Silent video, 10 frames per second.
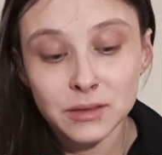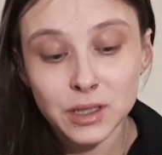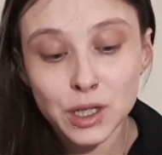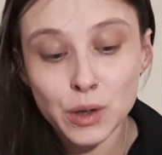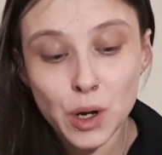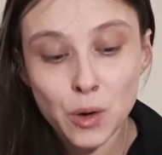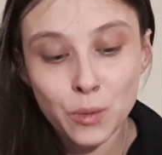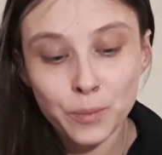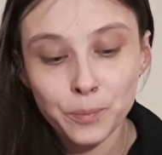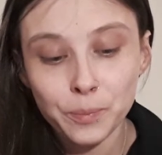you
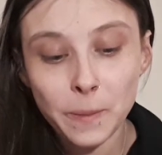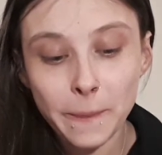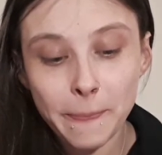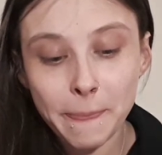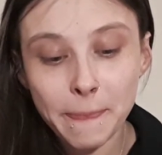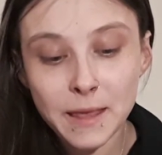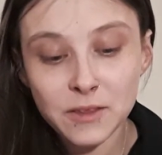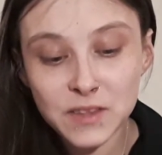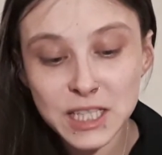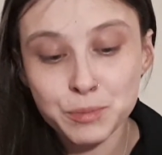know,
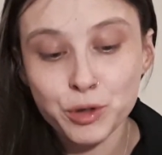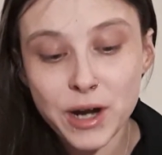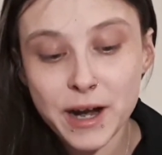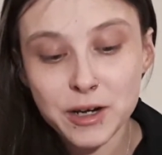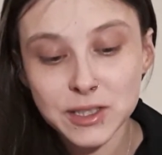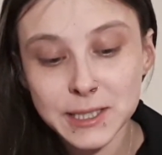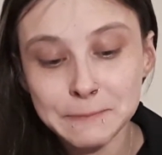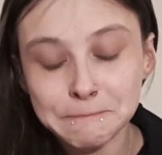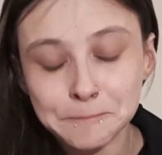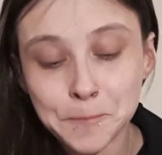these prayers,
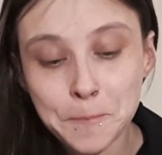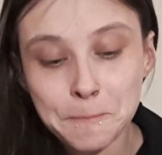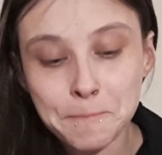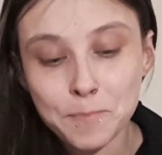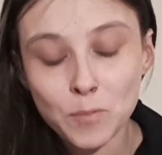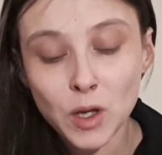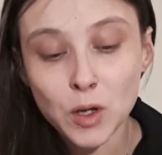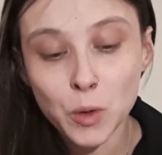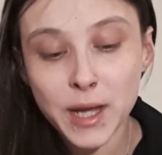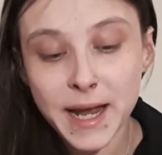
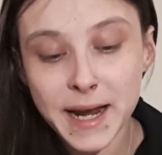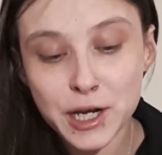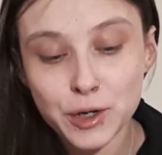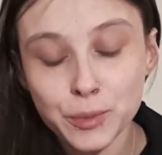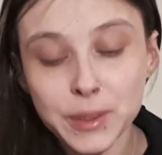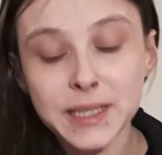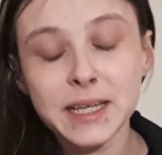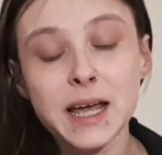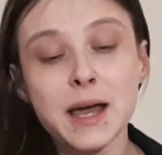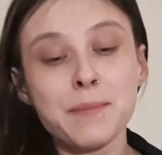okay? You're really,
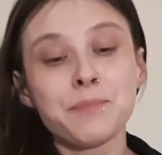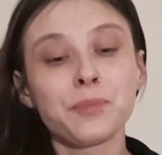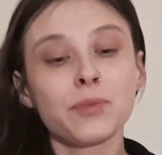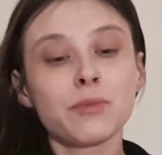you